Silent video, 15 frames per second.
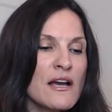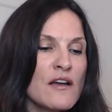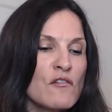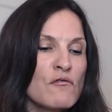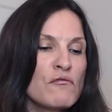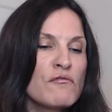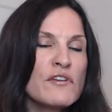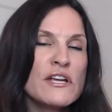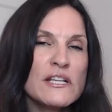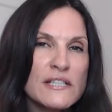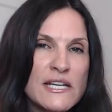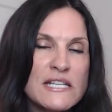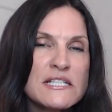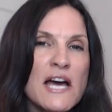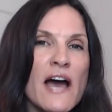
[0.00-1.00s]

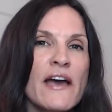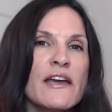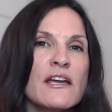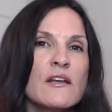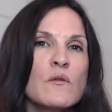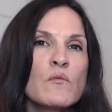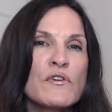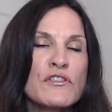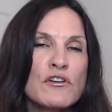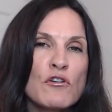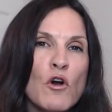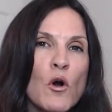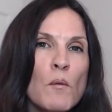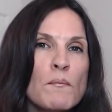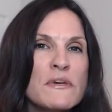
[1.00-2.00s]
really tight with your
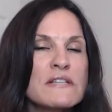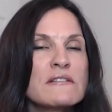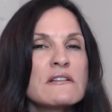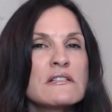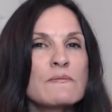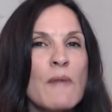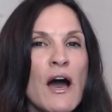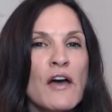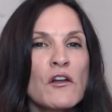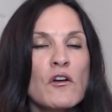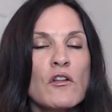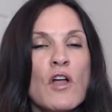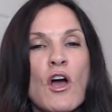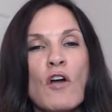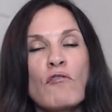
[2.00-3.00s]
whole business
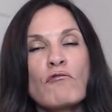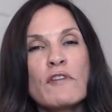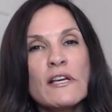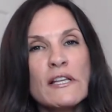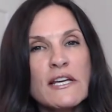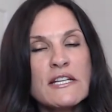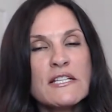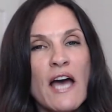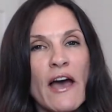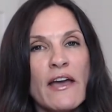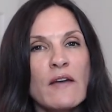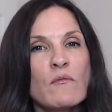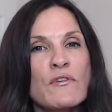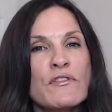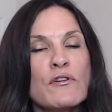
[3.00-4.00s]
model, really
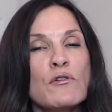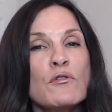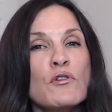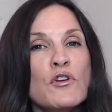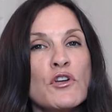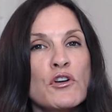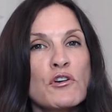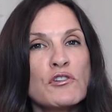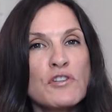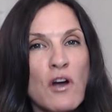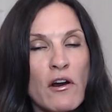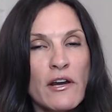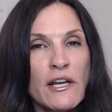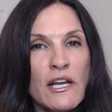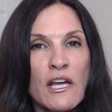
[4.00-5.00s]
tight with who you're
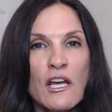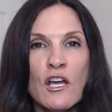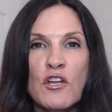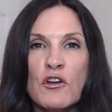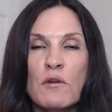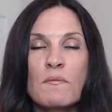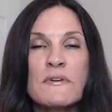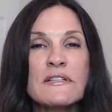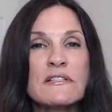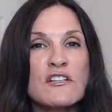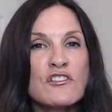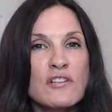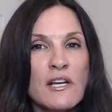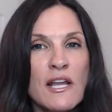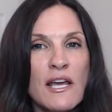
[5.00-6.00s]
targeting, your
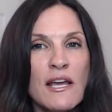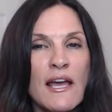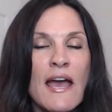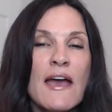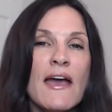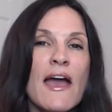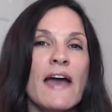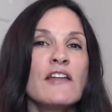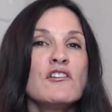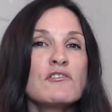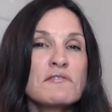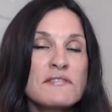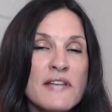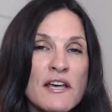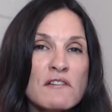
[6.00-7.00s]
positioning, and your
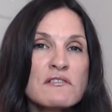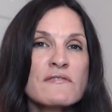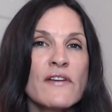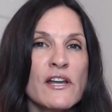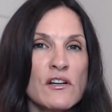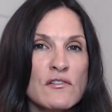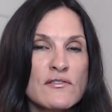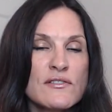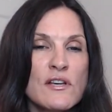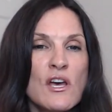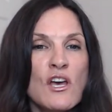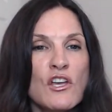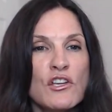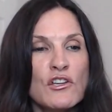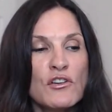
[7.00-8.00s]
sales funnels.
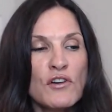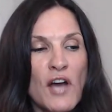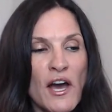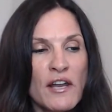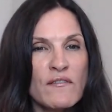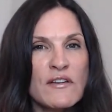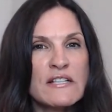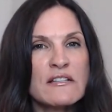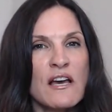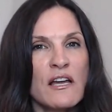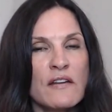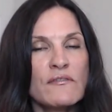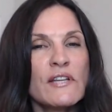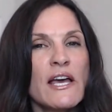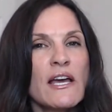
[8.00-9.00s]
It's kind
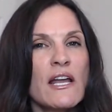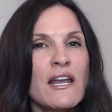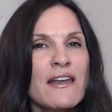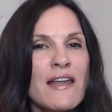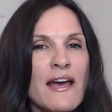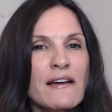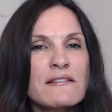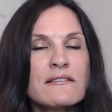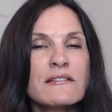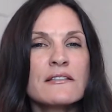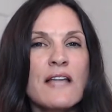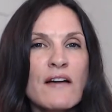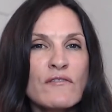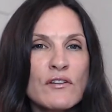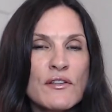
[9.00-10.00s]
of like a next
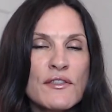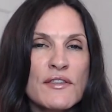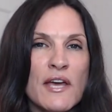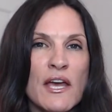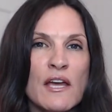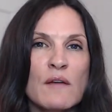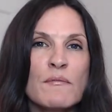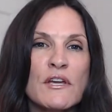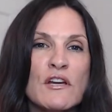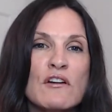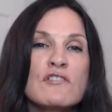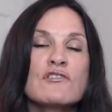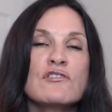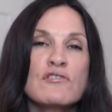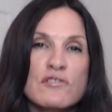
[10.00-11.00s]
level thing
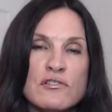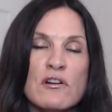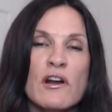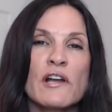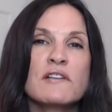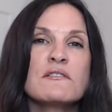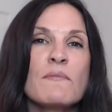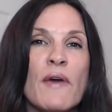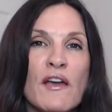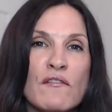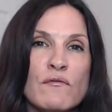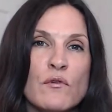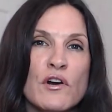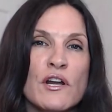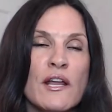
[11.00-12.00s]
because you're starting to pay
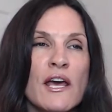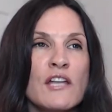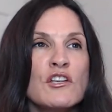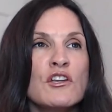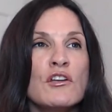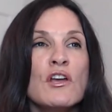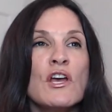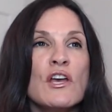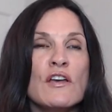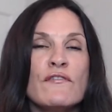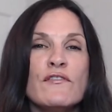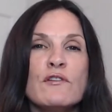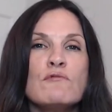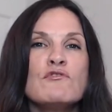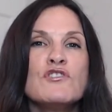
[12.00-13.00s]
for it. And if
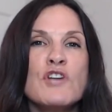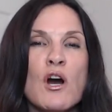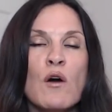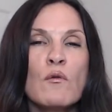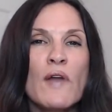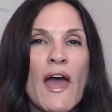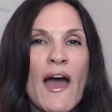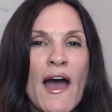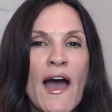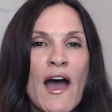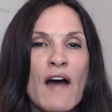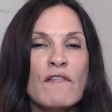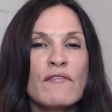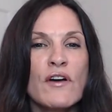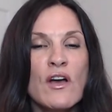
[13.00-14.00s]
you don't have